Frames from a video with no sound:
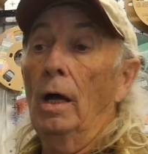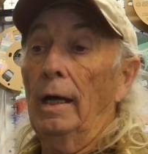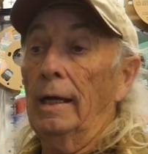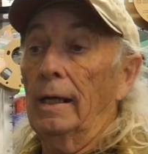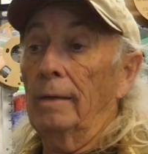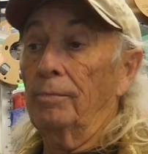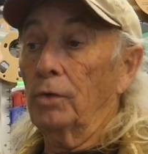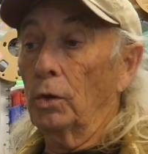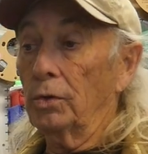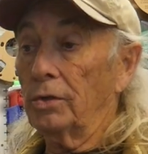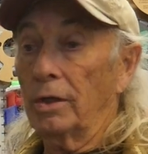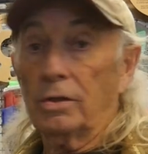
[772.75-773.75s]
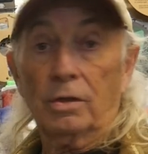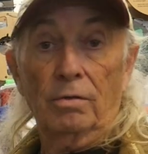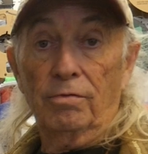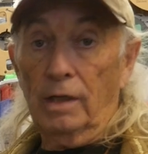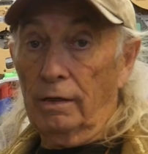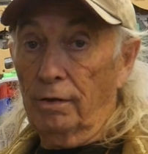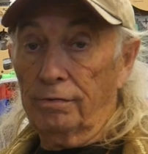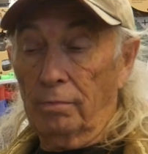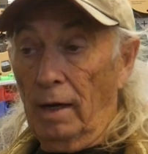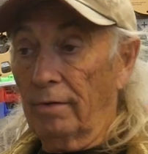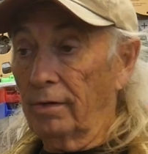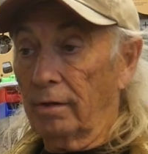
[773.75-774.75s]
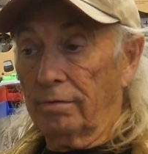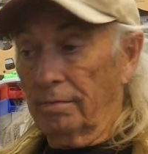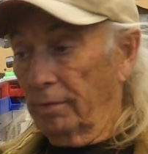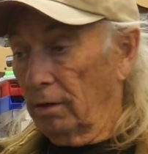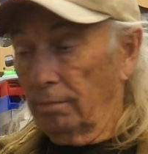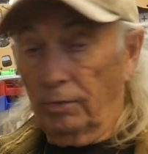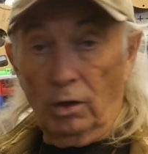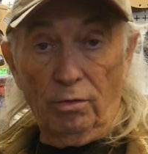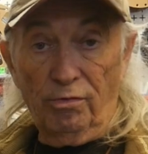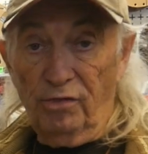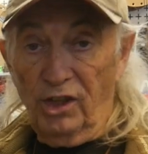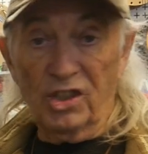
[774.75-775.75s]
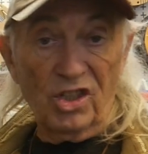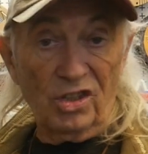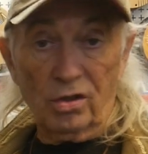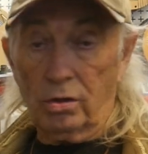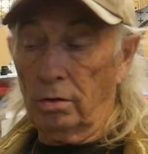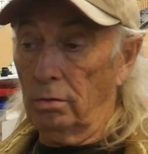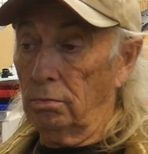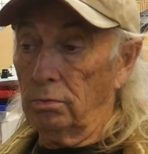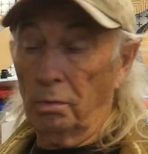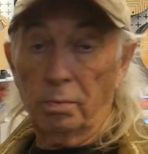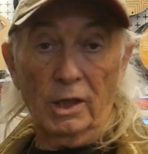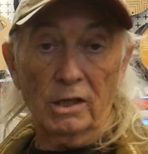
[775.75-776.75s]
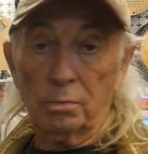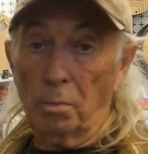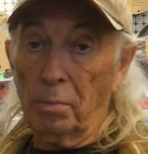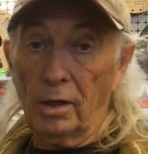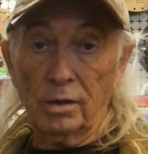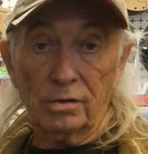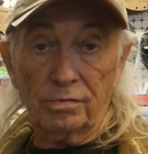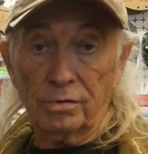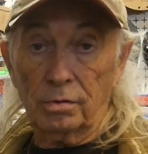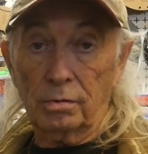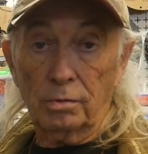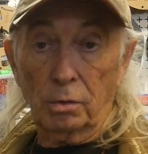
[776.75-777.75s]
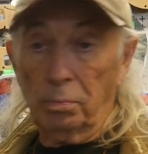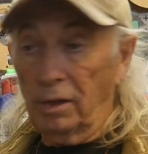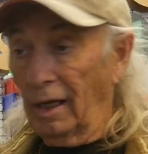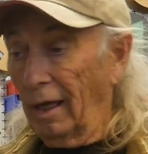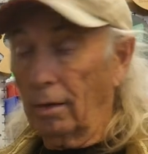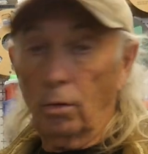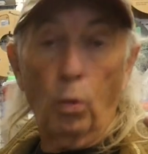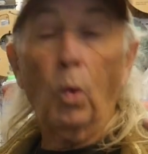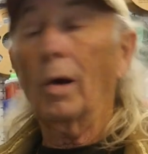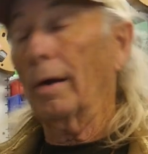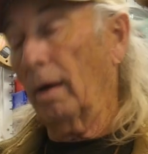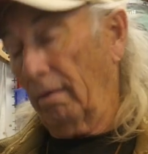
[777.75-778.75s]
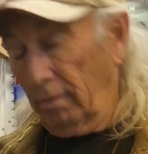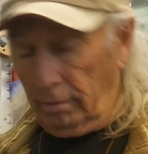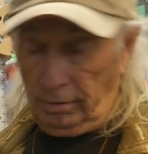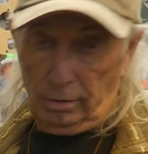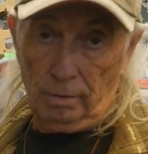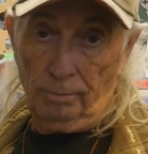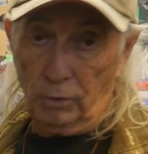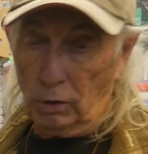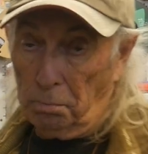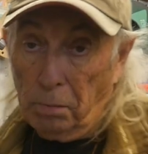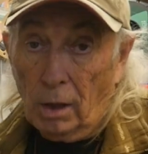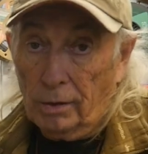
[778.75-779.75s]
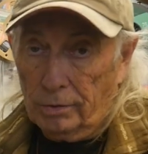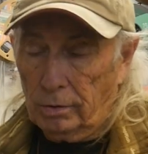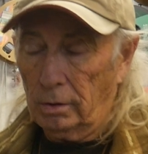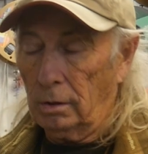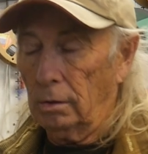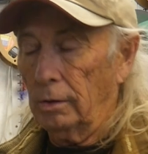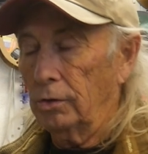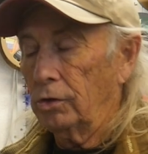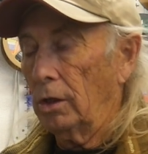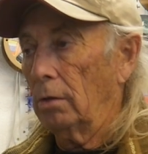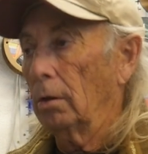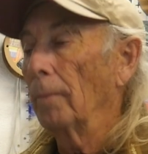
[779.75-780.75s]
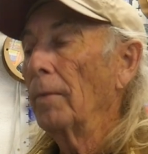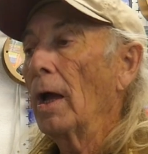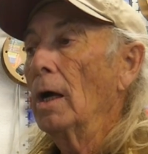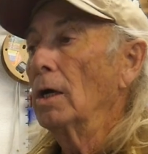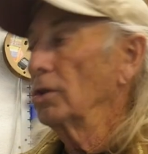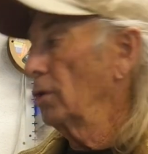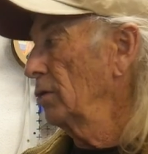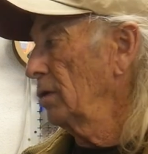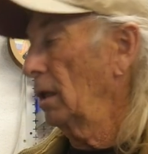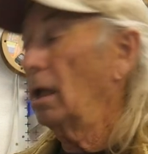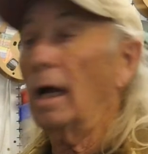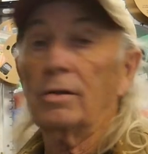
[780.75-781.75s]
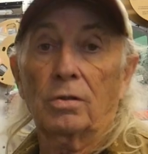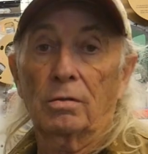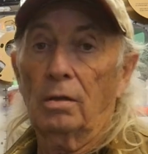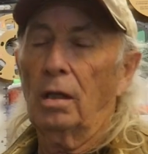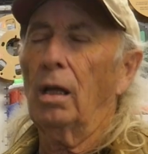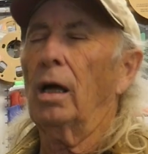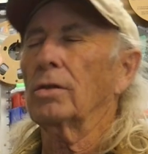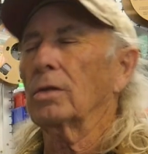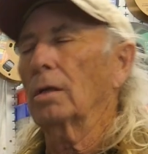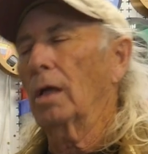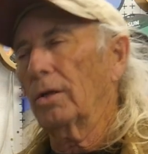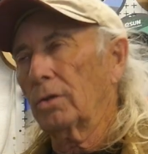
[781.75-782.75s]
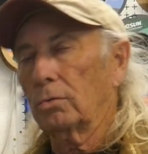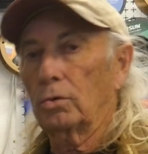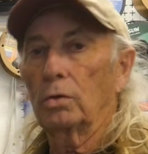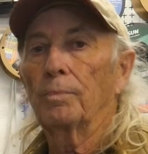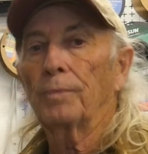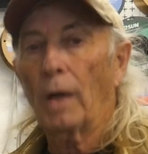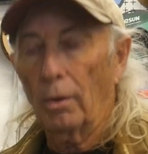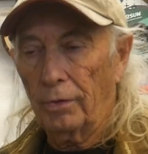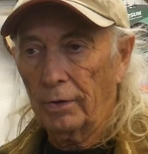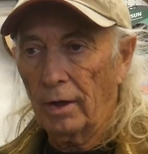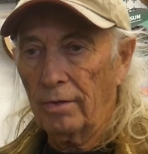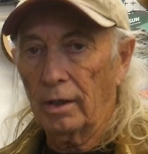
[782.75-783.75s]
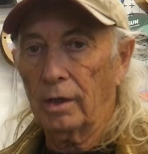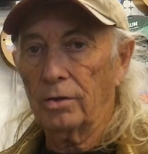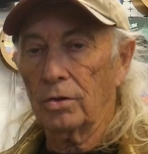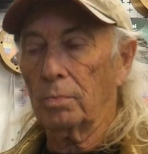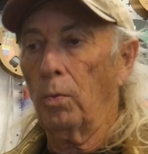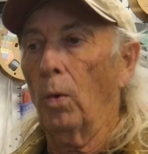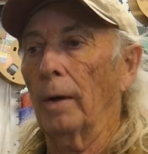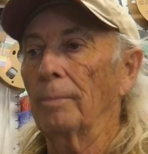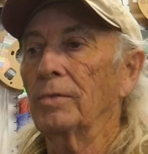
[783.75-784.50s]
And those things can vary from everything from the, you know, fidgets to replacement parts for your piano, whatever, you know, just parts, you know, in general. So there's lots of, lots and lots of room out there, I think, at this point.